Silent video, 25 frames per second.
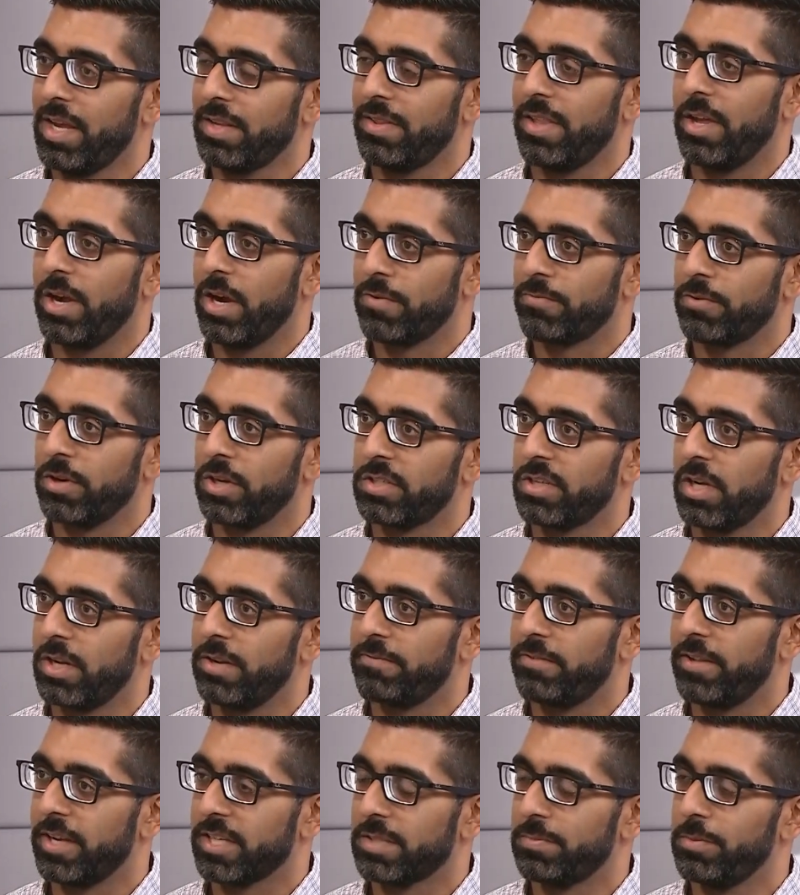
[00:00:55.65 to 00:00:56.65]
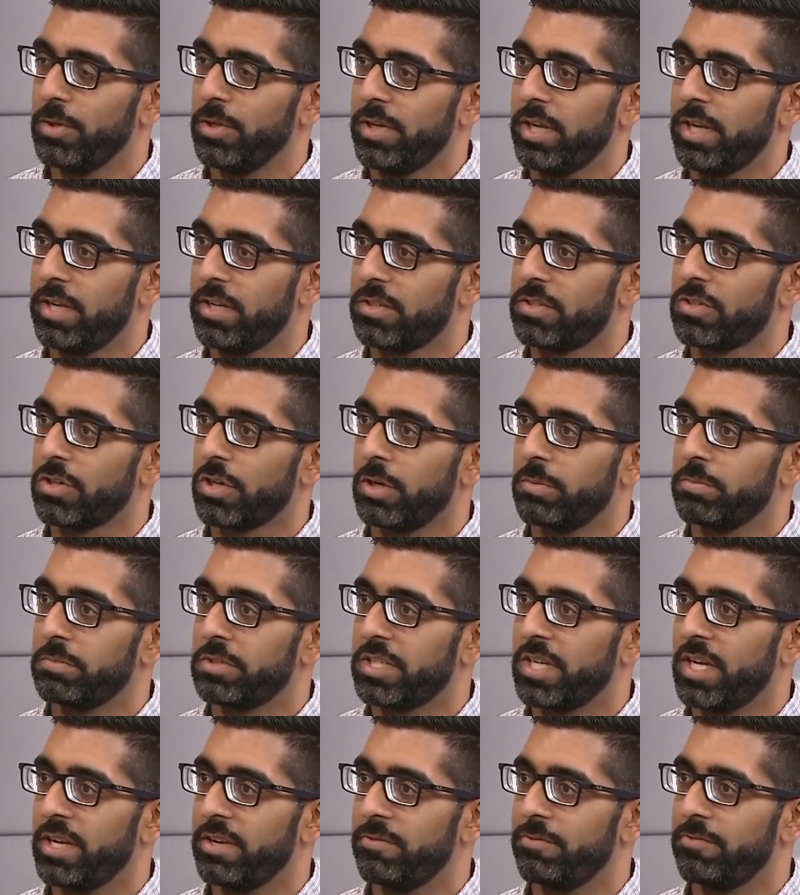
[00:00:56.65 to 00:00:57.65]
they offer a ton of flexibility in
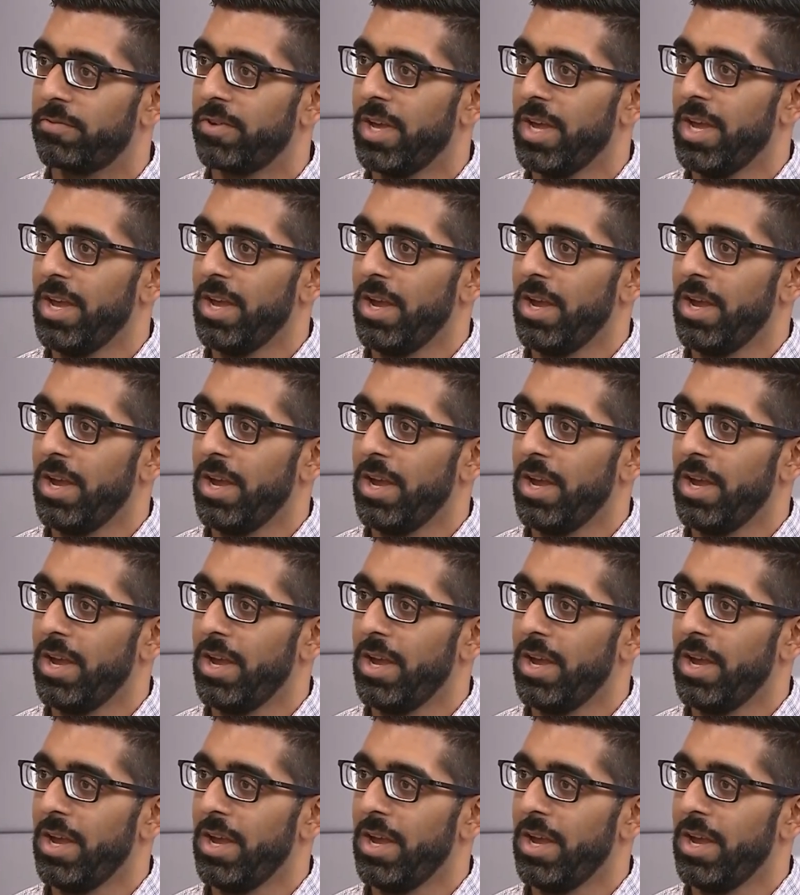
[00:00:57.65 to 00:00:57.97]
terms of